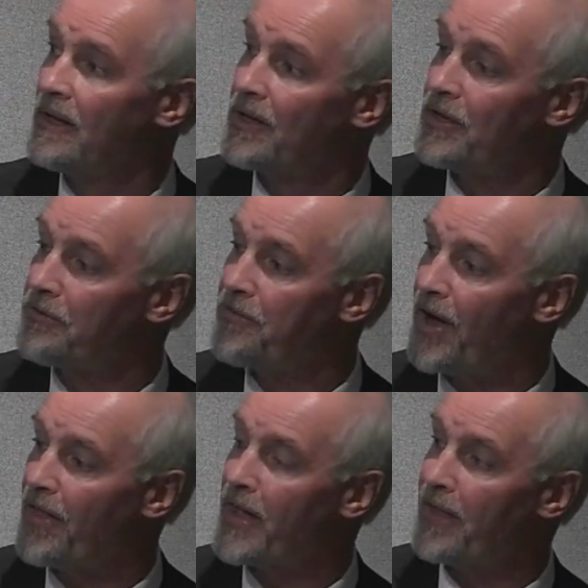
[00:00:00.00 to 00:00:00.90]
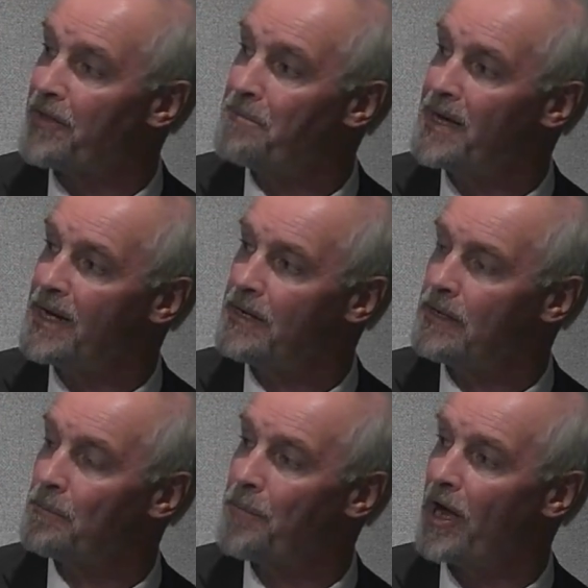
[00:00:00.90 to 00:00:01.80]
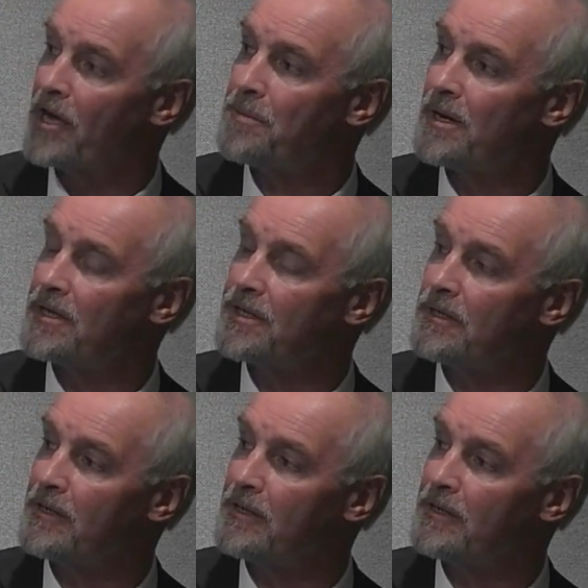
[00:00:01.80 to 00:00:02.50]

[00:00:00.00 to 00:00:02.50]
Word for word: you find that the mean bioburden